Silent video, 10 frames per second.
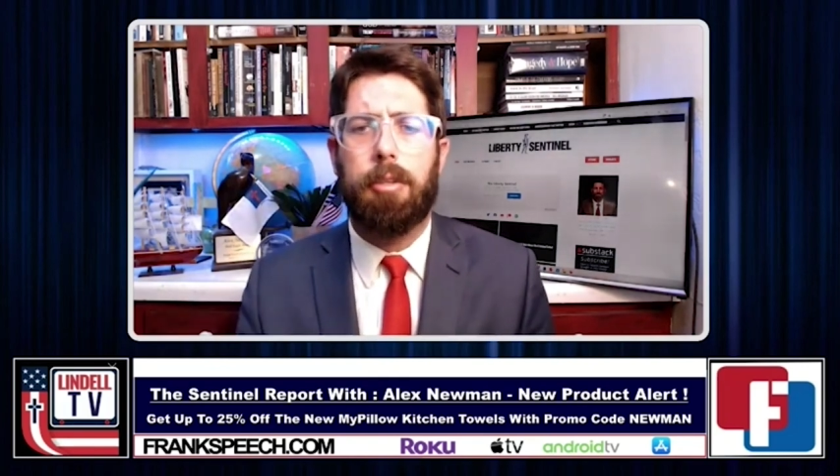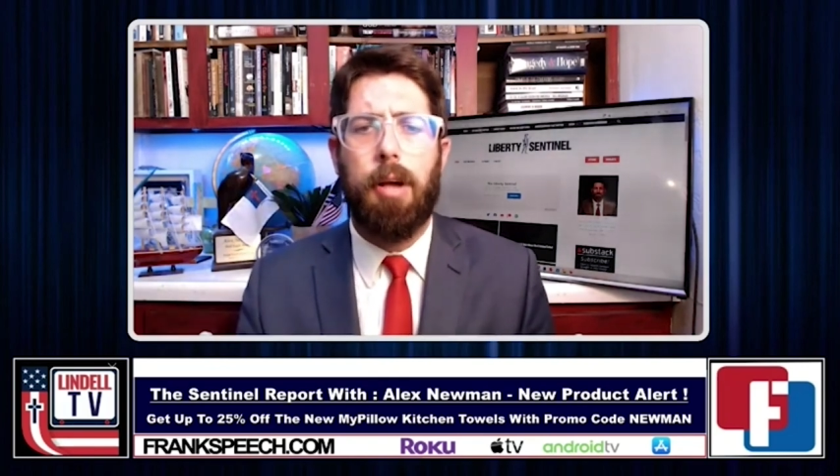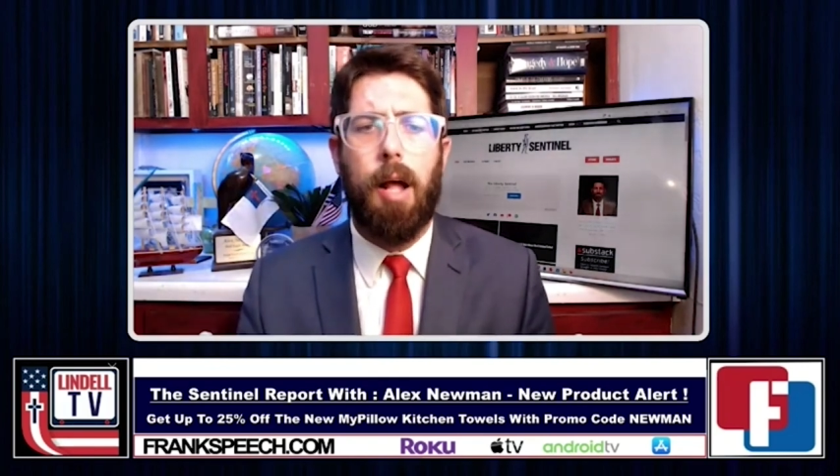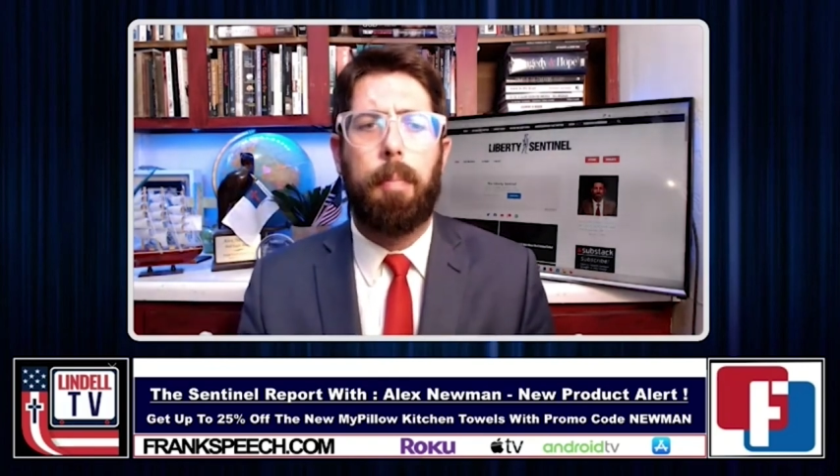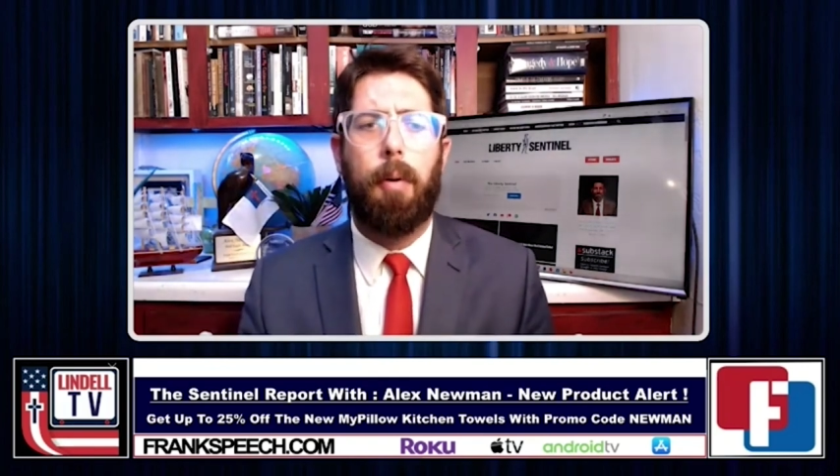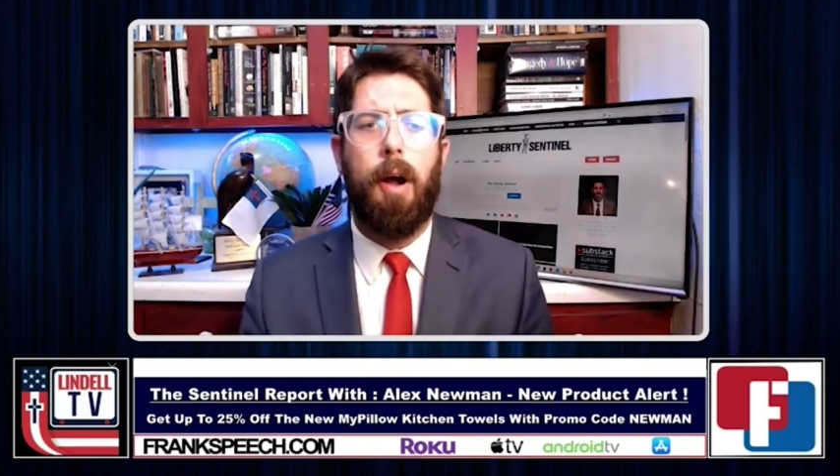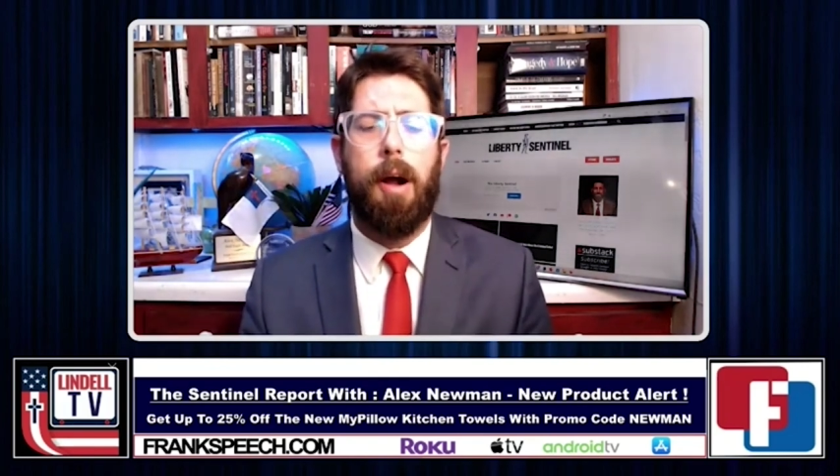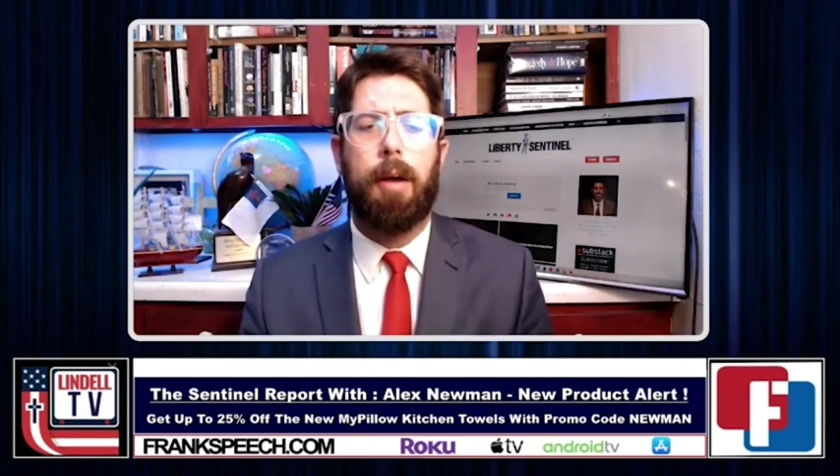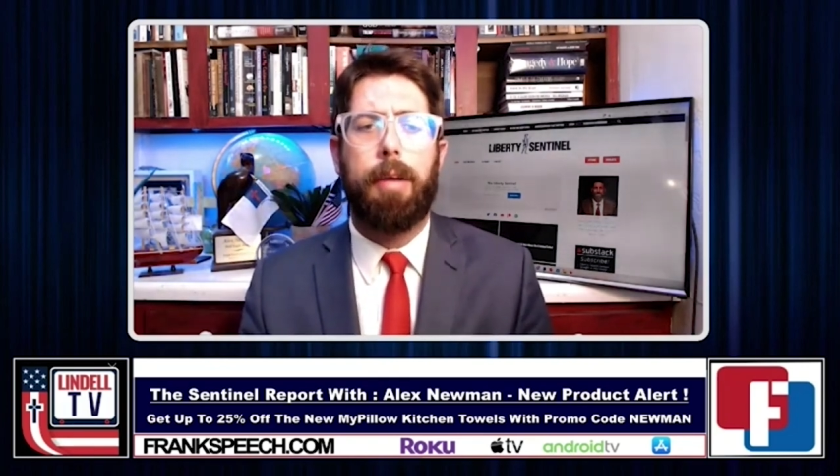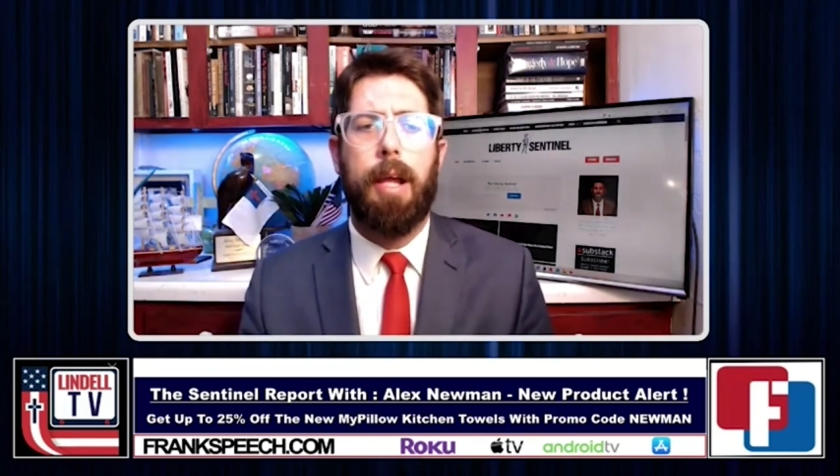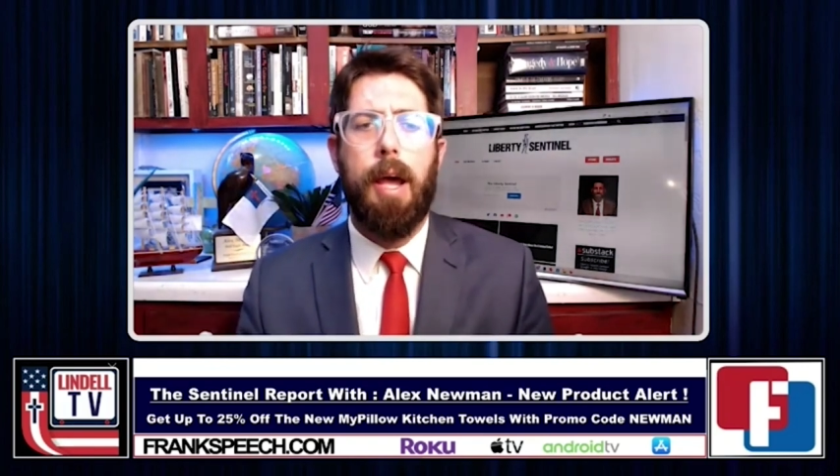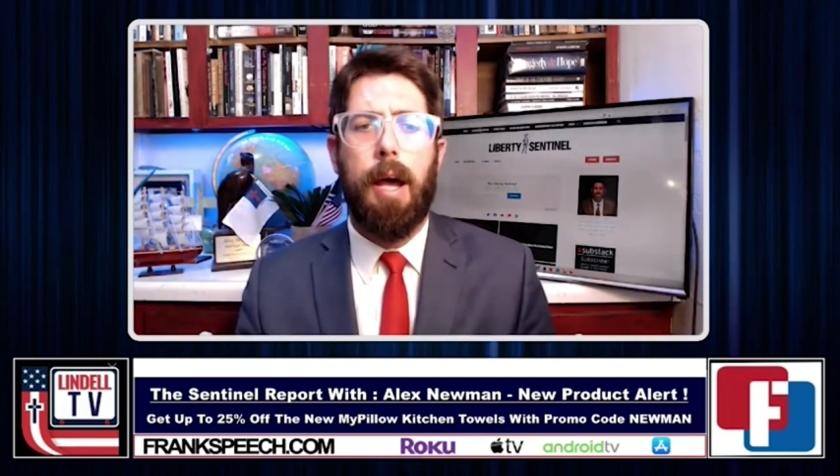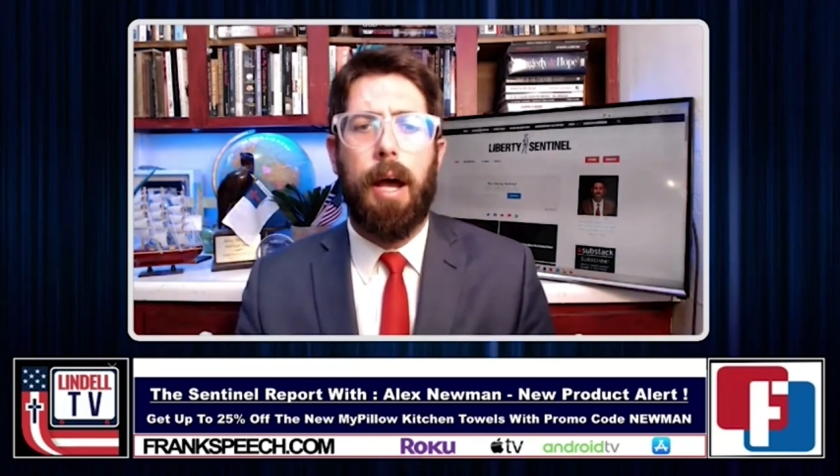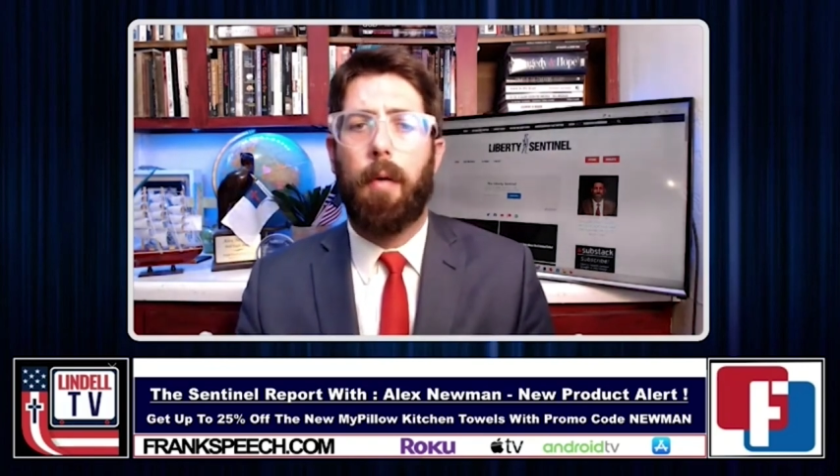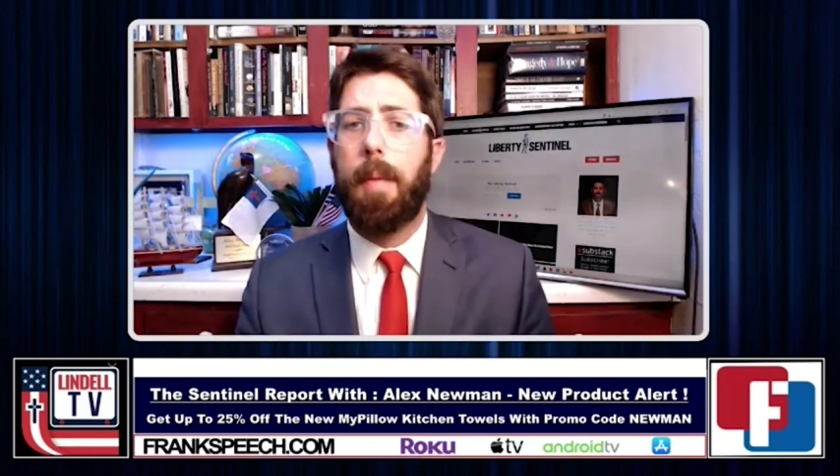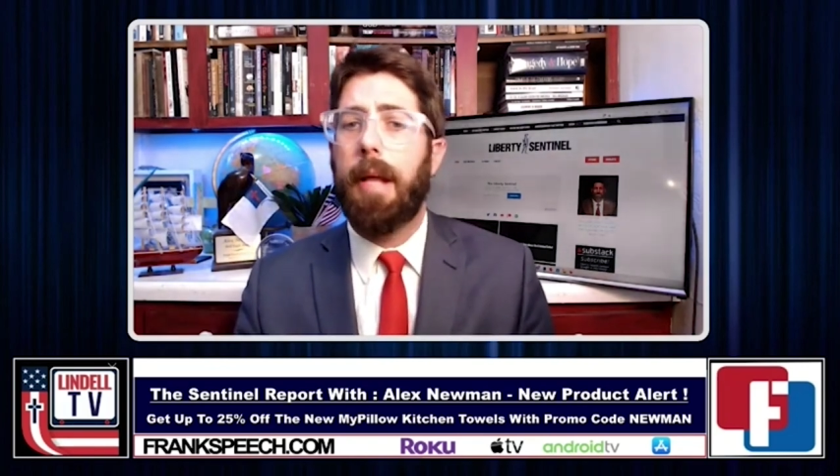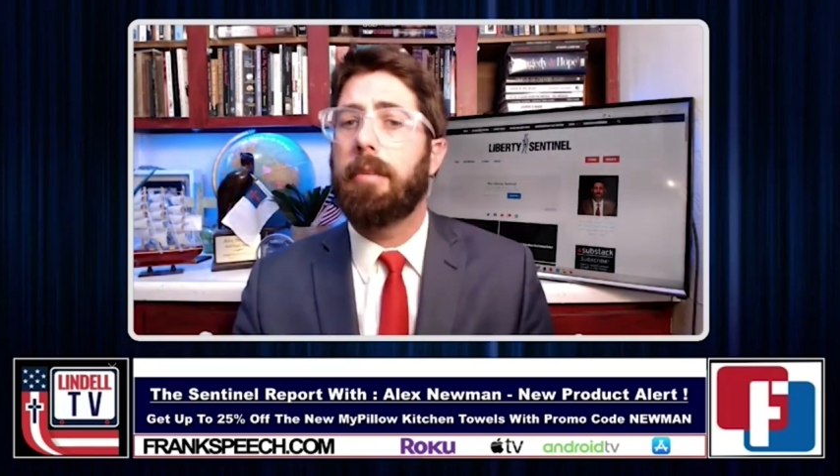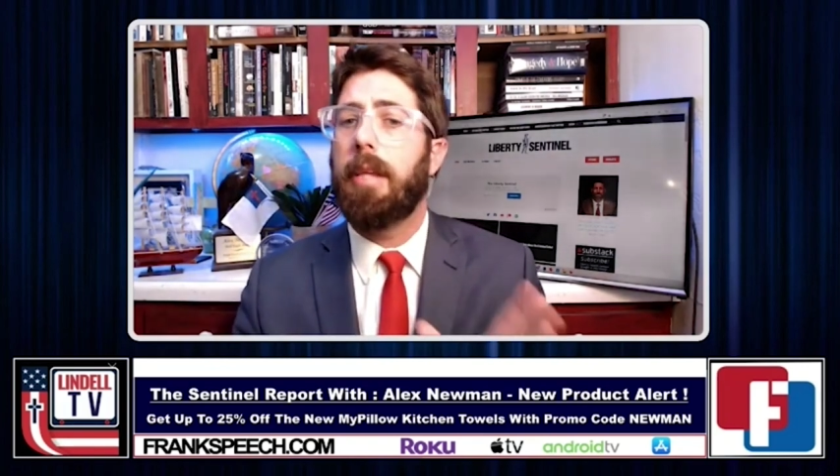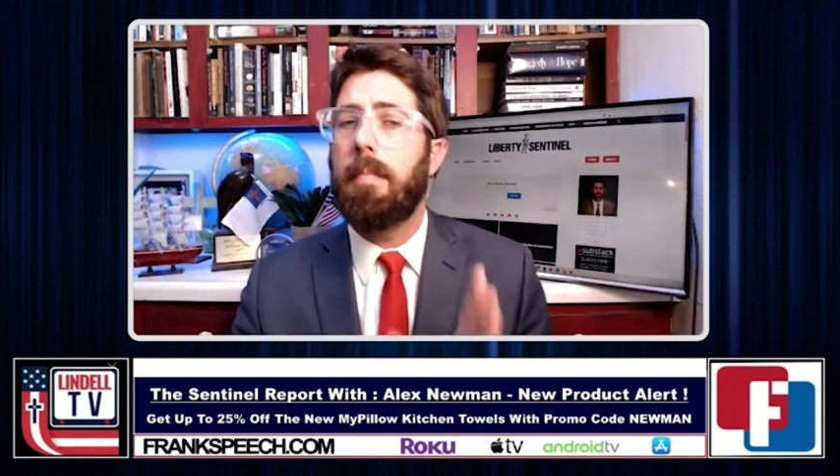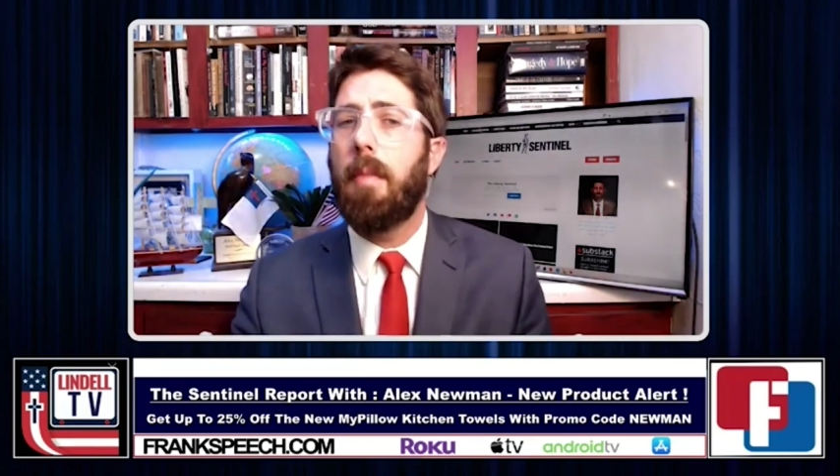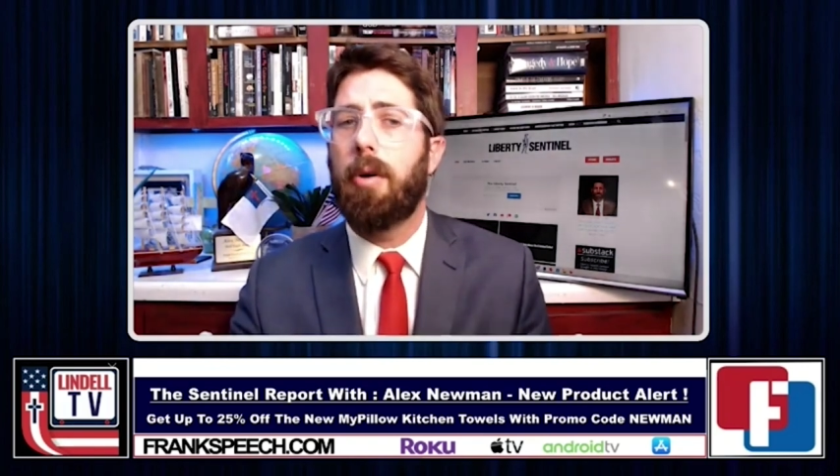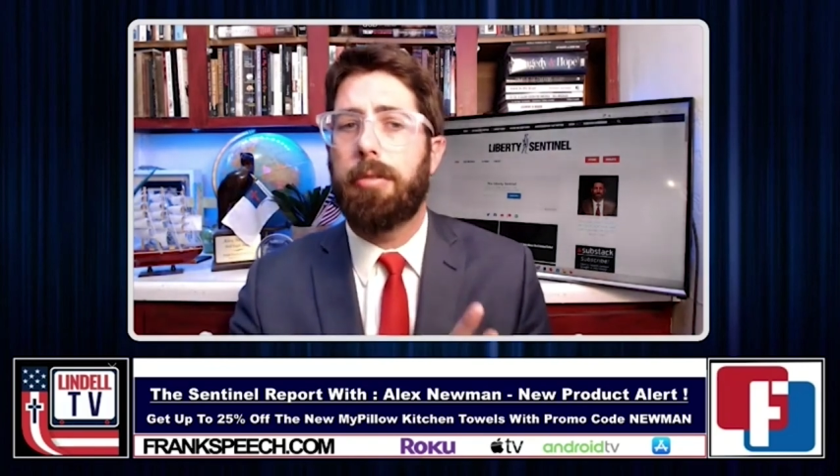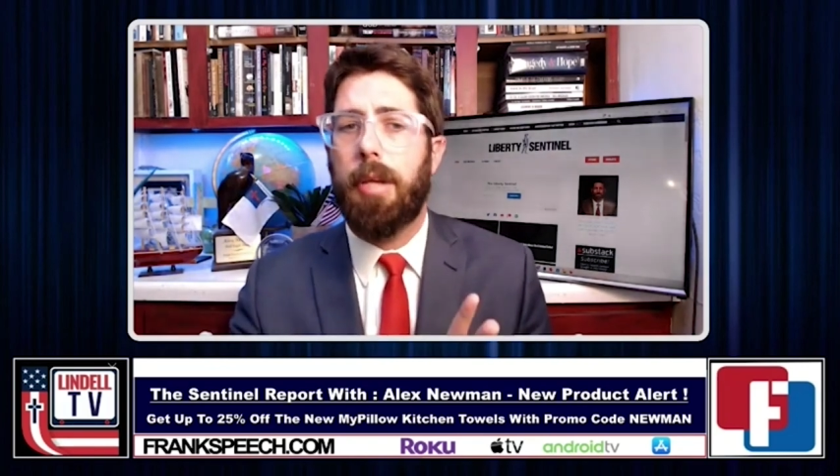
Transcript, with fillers: child pornography. It remains the most